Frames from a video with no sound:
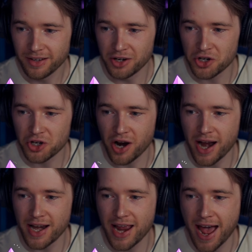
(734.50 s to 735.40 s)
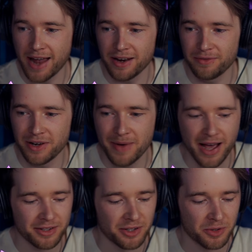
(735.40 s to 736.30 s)
A shiny and a
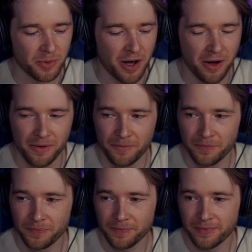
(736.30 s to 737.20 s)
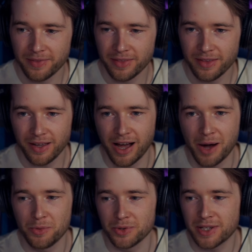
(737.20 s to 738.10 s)
VMAX as well. I
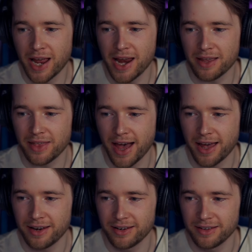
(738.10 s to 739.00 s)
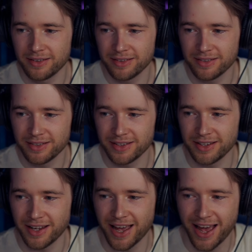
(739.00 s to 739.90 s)
will take that.
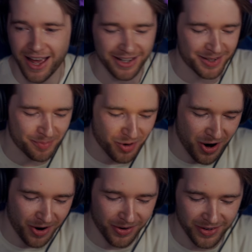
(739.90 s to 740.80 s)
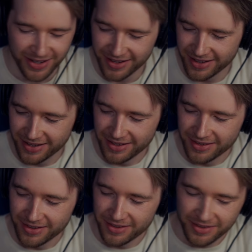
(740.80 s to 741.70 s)
Yes, bro.
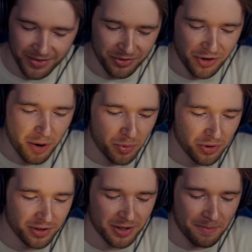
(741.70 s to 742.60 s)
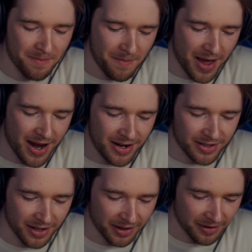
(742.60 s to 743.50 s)
Double looks
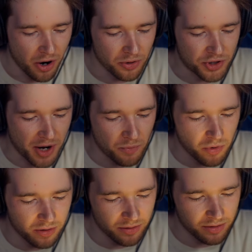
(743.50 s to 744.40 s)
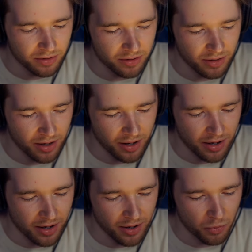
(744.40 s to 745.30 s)
amazing. Oh, Gem wants
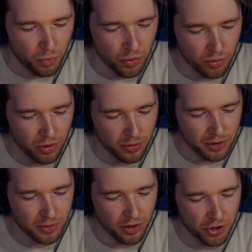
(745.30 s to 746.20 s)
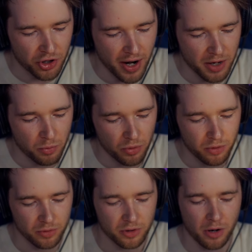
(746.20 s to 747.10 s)
uh Wooloo as well. Shiny
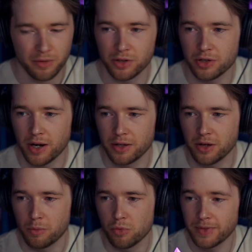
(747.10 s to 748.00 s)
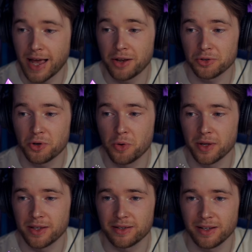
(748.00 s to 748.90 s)
Wooloo to go with a shiny double. That looks cool
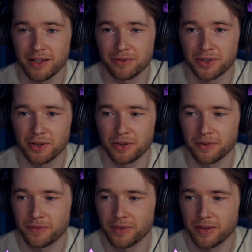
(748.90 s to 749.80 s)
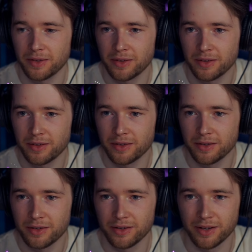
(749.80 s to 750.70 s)
in this sleeve too.
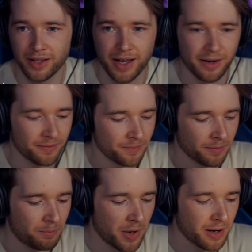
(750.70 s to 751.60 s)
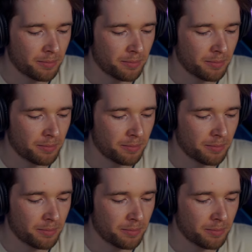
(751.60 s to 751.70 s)
Look at that. Big